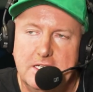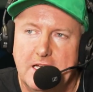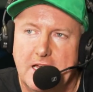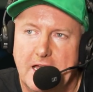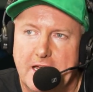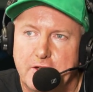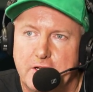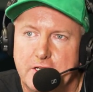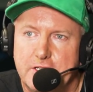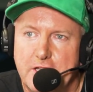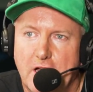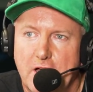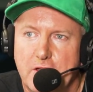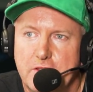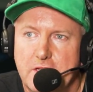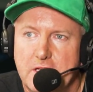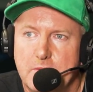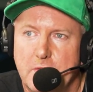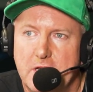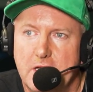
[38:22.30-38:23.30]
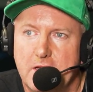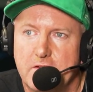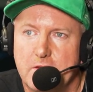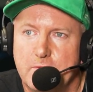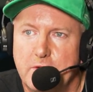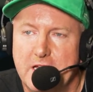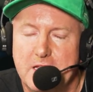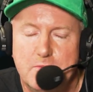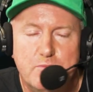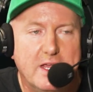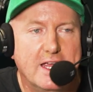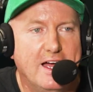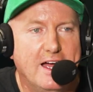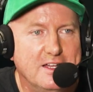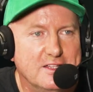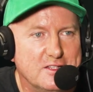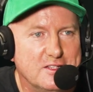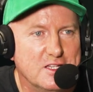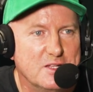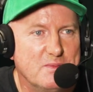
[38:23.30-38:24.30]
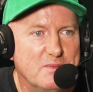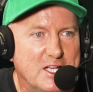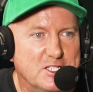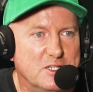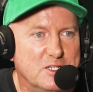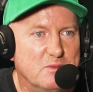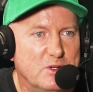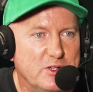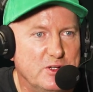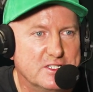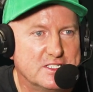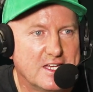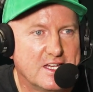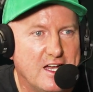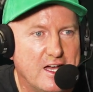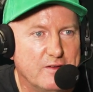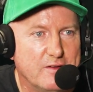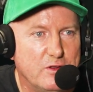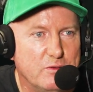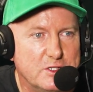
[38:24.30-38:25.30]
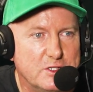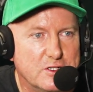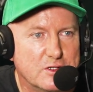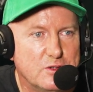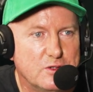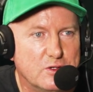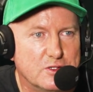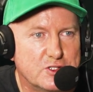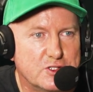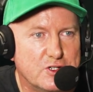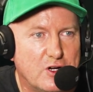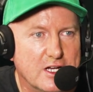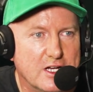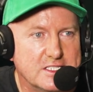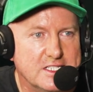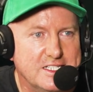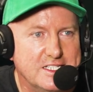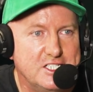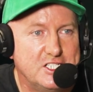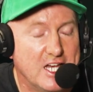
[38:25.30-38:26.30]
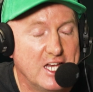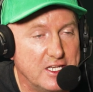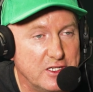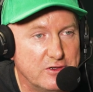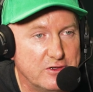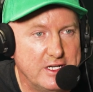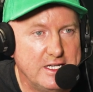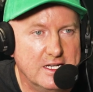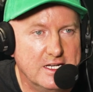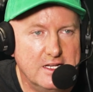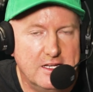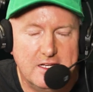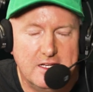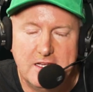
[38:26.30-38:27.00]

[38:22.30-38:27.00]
and I don't think many of them are any bigger than the Magic Millions mm. Carnival, which of course strikes in January.